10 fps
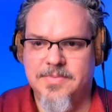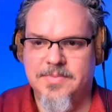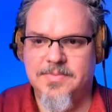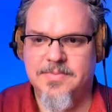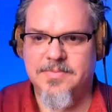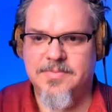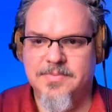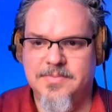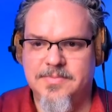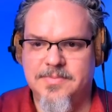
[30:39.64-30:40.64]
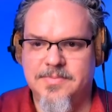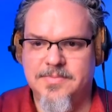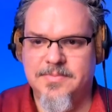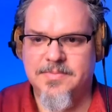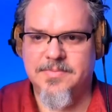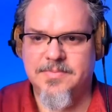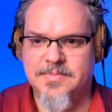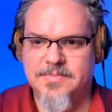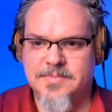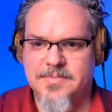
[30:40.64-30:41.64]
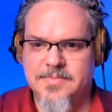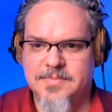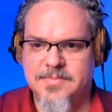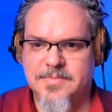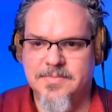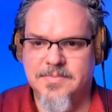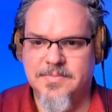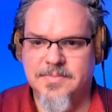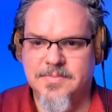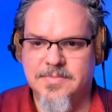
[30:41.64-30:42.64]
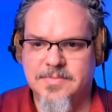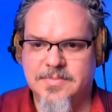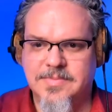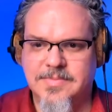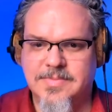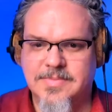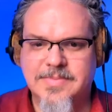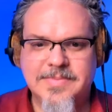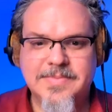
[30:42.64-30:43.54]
No words are spoken by the person on screen.